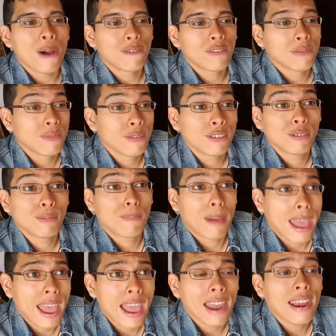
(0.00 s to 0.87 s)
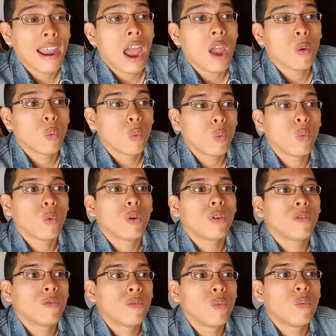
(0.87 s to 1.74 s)
from this band. I
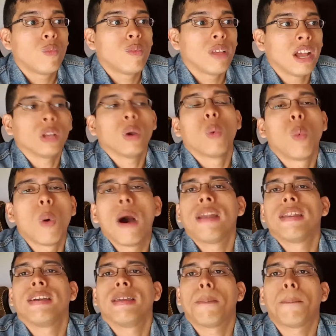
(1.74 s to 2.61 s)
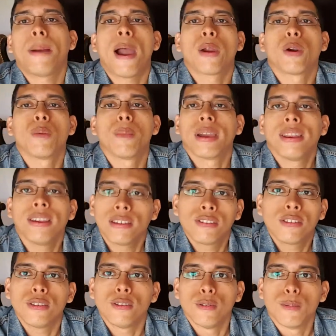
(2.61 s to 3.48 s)
wanted
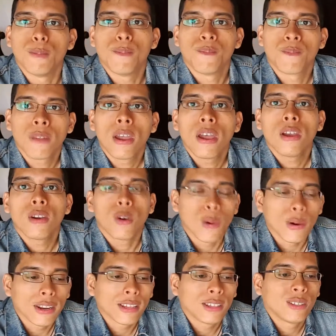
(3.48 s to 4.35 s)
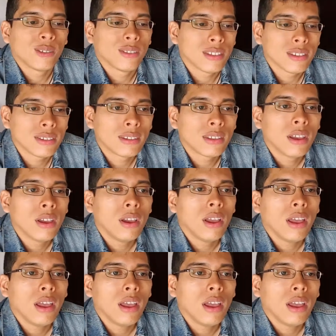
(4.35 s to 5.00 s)
Pyromania too going into this.